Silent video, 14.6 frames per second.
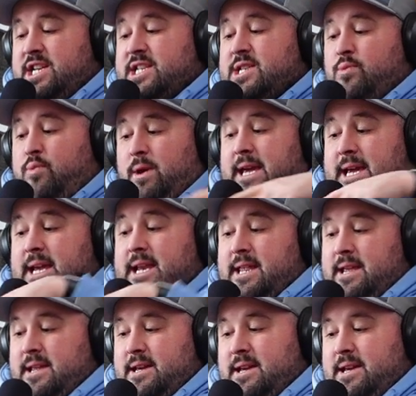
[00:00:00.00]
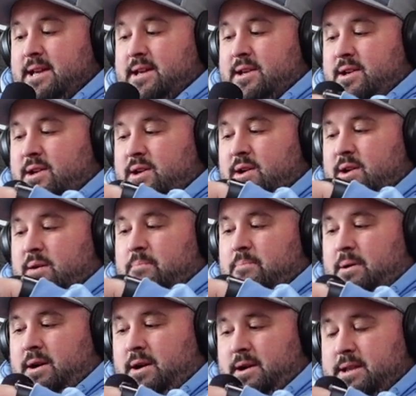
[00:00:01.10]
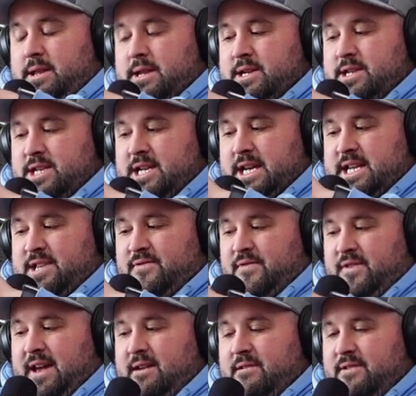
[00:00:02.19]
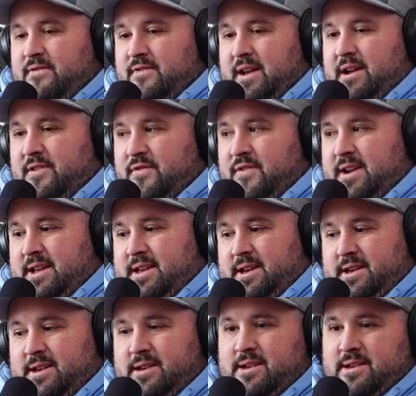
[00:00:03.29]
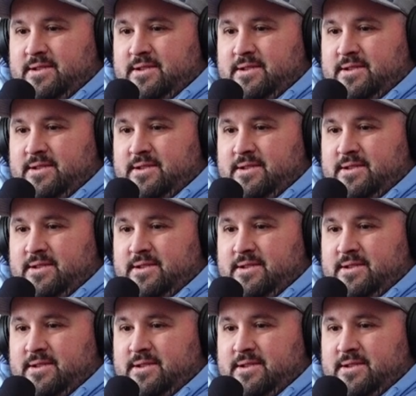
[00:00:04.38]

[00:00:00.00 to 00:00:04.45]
sweet, but she's very, very finicky.